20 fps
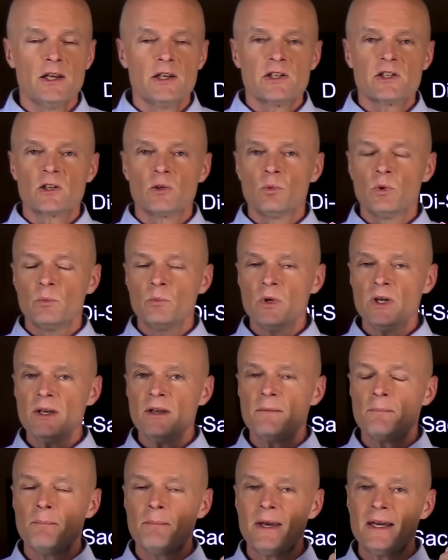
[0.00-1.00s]
So when
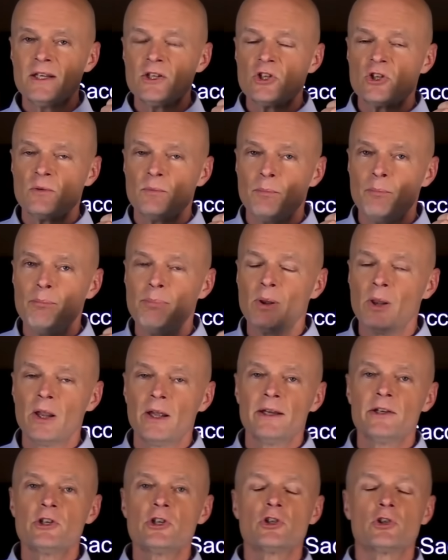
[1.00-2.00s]
we mention
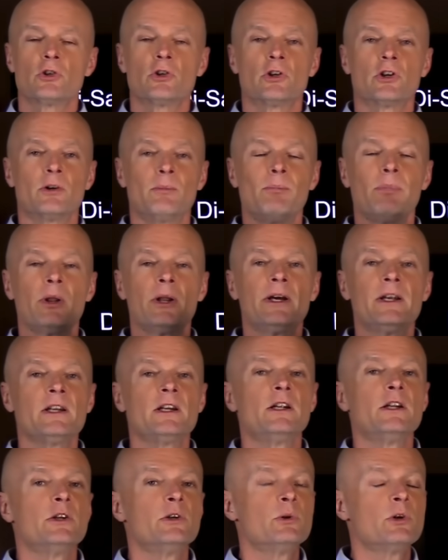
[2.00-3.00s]
blood sugar,
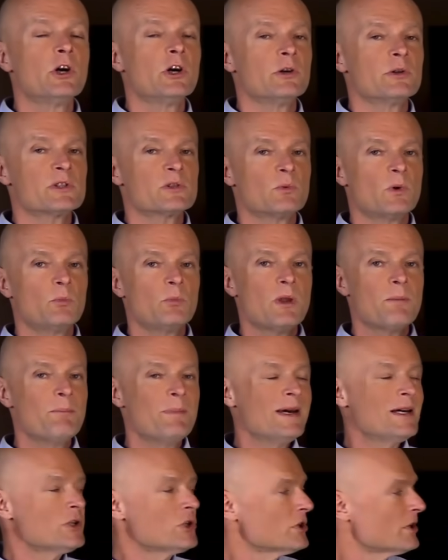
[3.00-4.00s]
blood glucose, when we
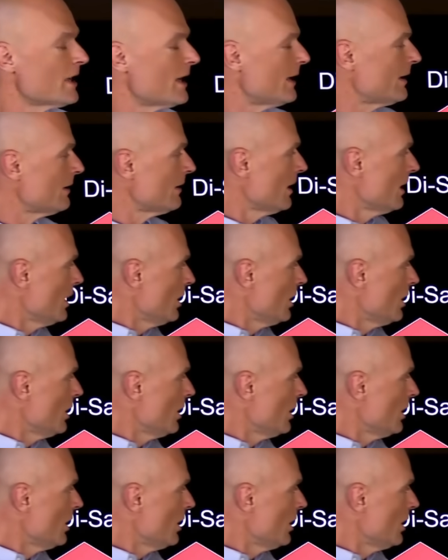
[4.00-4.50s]
measure that,